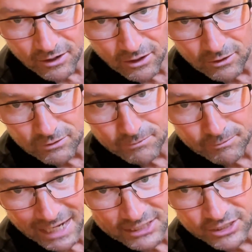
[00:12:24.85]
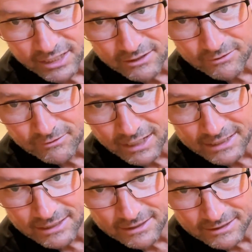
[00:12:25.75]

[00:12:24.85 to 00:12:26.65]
all matching, right?